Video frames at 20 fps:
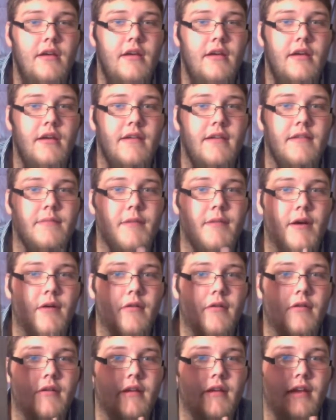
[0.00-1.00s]
is spelled
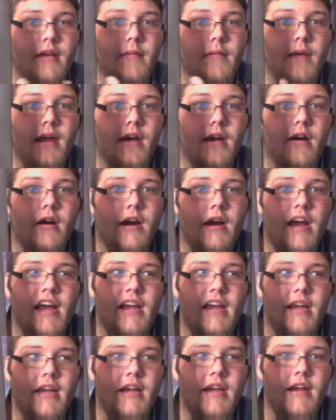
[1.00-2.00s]

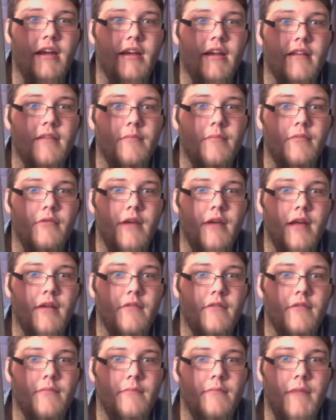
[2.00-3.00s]
Marie and it's
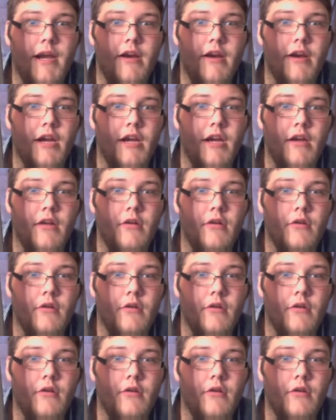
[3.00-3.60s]
pronounced Mary,